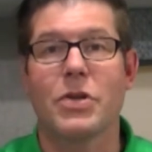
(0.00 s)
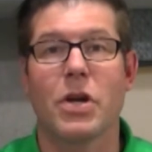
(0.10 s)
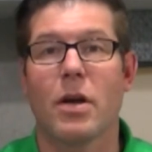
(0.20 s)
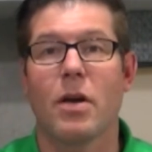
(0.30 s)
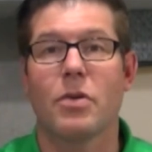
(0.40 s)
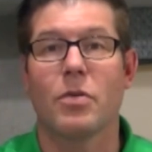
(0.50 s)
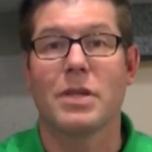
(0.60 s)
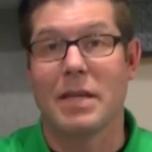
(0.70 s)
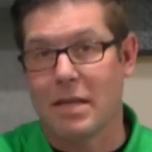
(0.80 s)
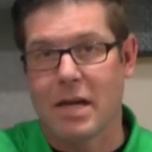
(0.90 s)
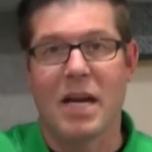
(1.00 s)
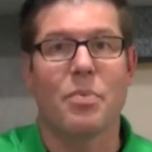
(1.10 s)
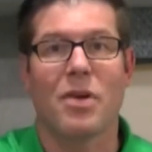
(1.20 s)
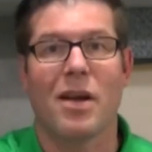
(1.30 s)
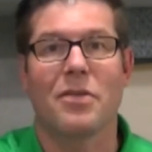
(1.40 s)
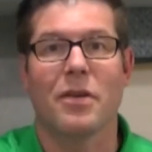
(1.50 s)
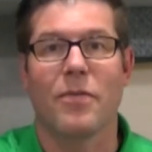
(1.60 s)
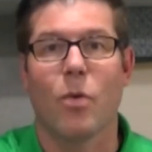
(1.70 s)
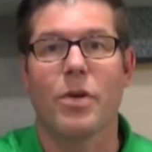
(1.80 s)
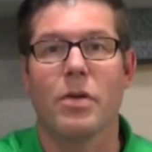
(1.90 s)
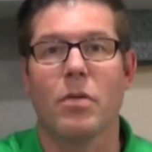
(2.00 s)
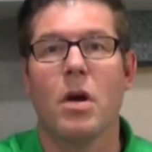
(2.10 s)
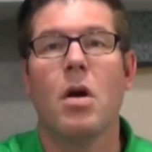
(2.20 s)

Share and Outdoorsy kind of put it out there for you.